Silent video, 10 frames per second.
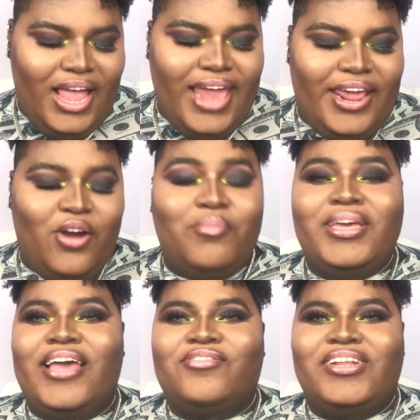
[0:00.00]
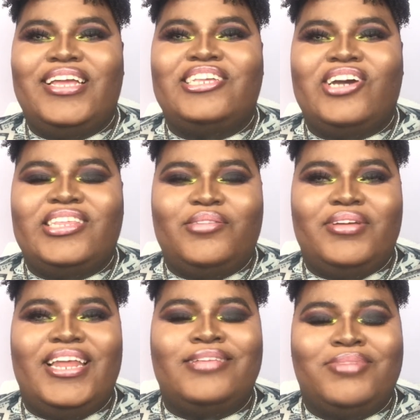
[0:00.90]
and I hope you guys really enjoyed this
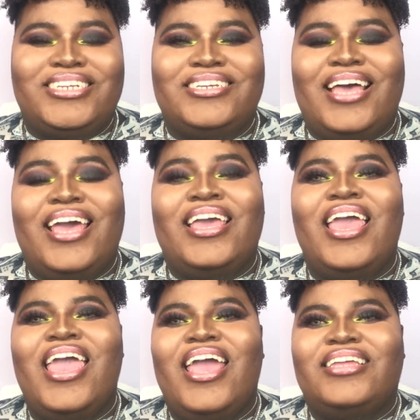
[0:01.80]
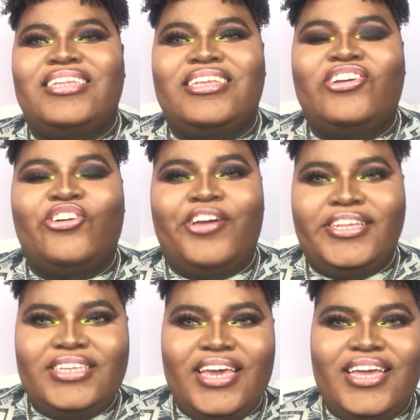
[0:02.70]
video as much as I did creating it.